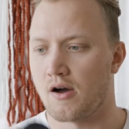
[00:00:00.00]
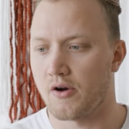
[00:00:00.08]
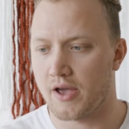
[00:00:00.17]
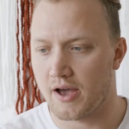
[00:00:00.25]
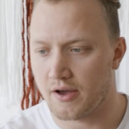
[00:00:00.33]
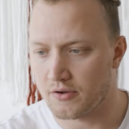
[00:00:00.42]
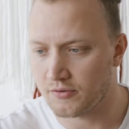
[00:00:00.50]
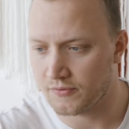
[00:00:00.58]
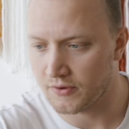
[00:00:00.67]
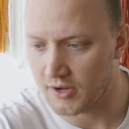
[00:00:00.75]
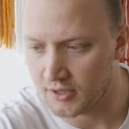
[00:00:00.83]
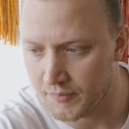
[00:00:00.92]
Oh yeah, I also
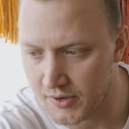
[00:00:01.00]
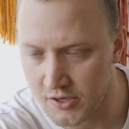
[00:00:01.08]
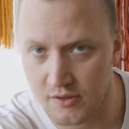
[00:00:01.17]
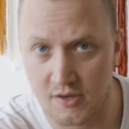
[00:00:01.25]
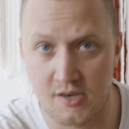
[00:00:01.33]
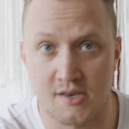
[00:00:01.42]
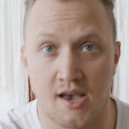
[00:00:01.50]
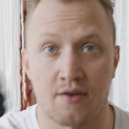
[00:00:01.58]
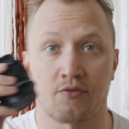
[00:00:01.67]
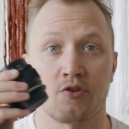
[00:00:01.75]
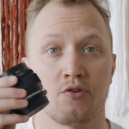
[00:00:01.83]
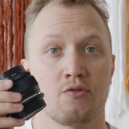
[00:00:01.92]
forgot to mention, this is
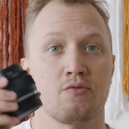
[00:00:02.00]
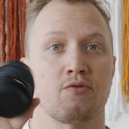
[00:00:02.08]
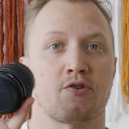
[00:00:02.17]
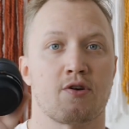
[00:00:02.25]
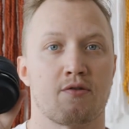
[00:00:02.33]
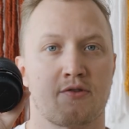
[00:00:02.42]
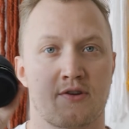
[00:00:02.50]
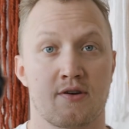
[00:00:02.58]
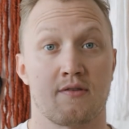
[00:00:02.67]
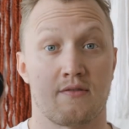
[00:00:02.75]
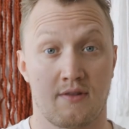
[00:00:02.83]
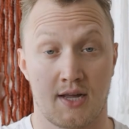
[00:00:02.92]
f2, so
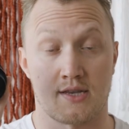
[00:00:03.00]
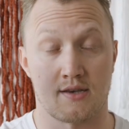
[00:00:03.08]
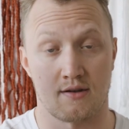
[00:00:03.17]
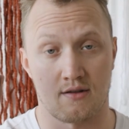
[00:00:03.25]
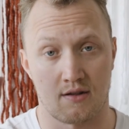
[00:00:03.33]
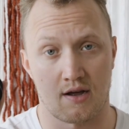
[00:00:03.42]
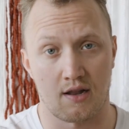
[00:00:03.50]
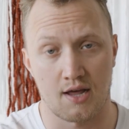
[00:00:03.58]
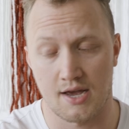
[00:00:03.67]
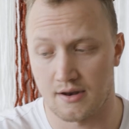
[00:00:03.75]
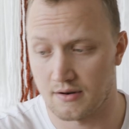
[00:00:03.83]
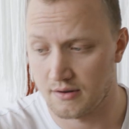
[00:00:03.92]
still lets in a lot of
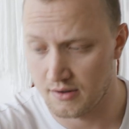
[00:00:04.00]
light.